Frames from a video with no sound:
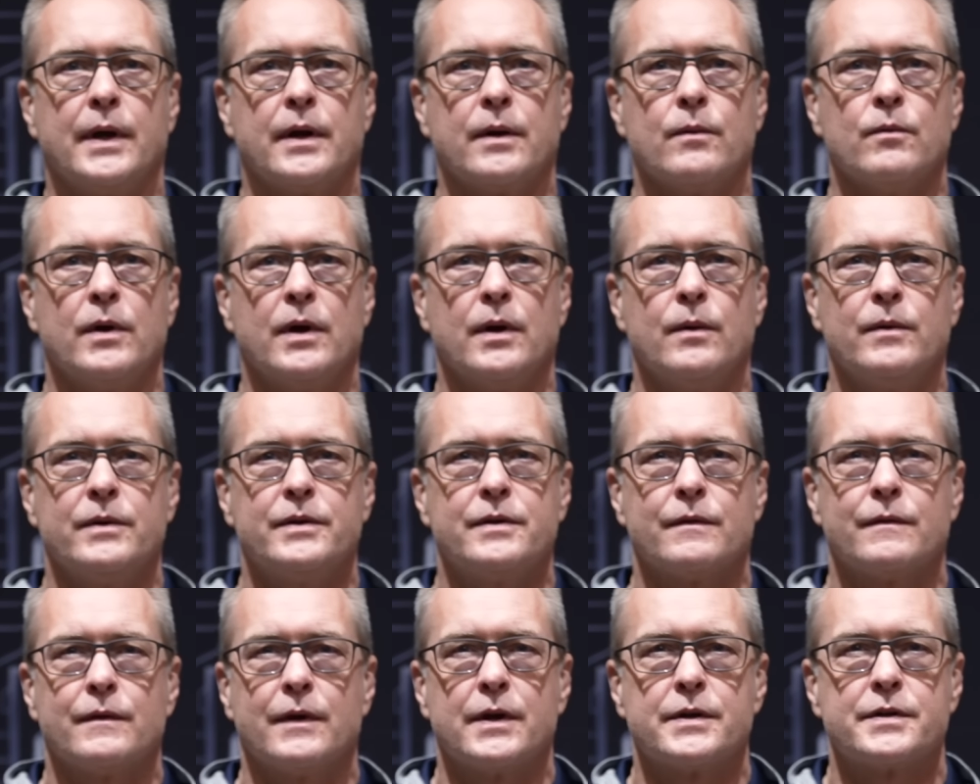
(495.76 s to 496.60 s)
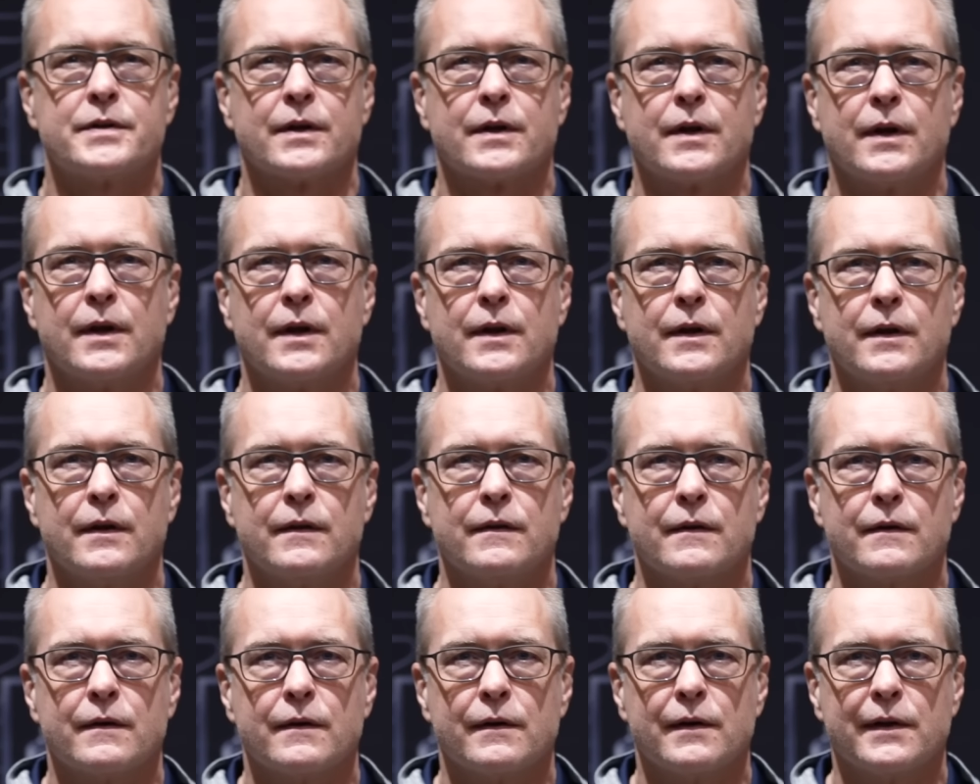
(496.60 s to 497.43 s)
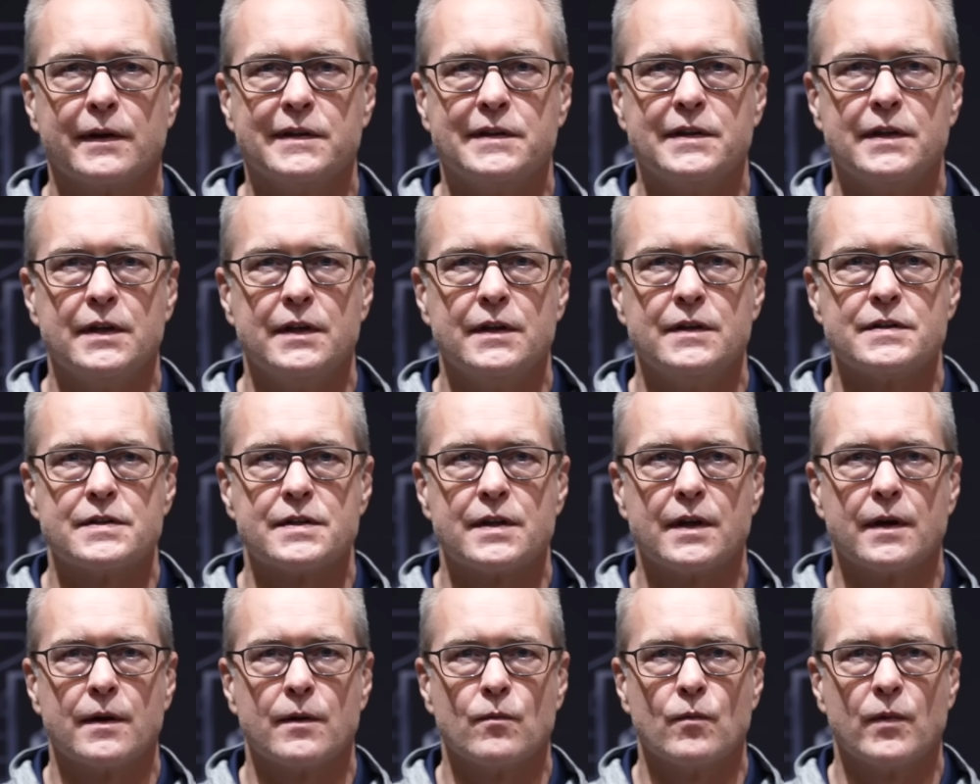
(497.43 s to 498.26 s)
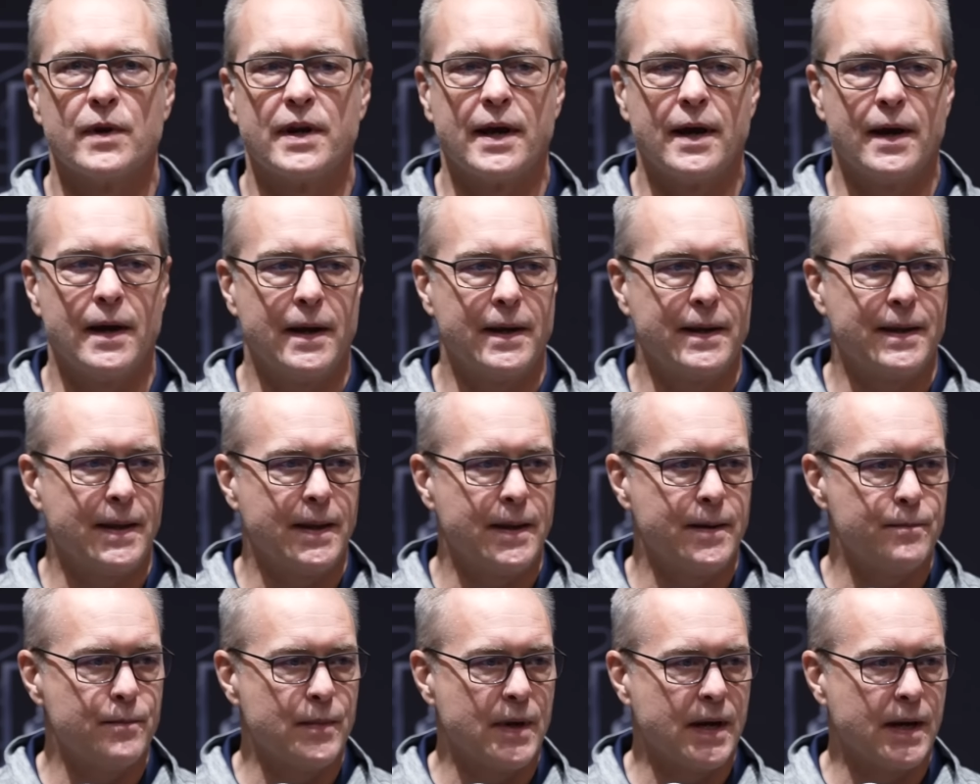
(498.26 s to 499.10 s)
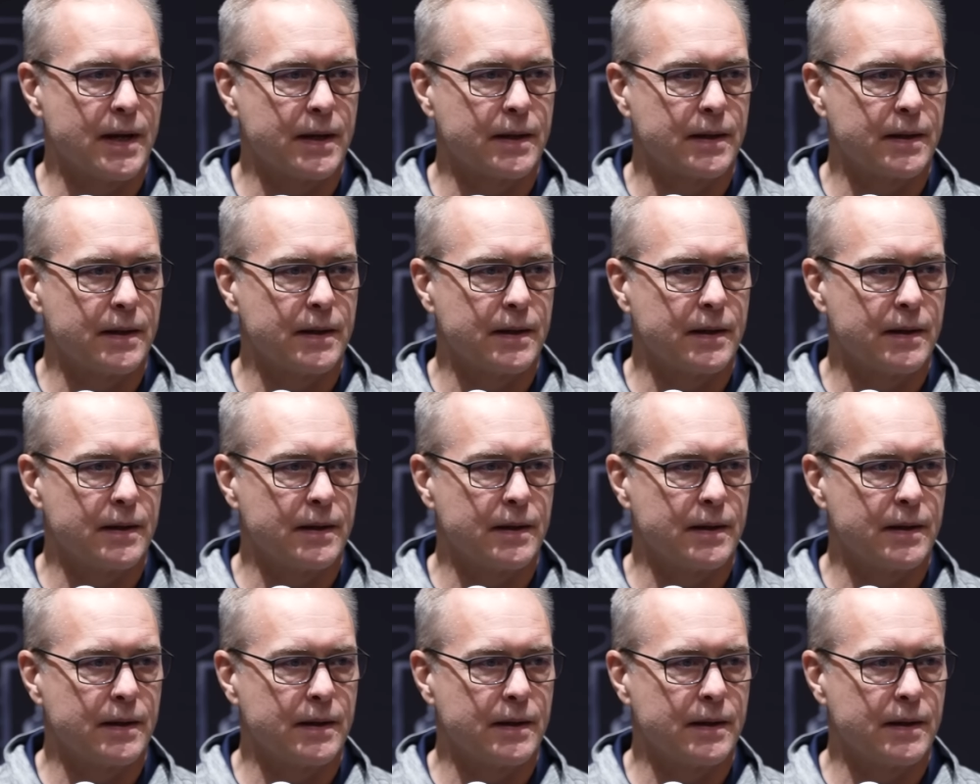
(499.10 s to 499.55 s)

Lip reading: went to Russia kind of in the early teens there, and when I came back,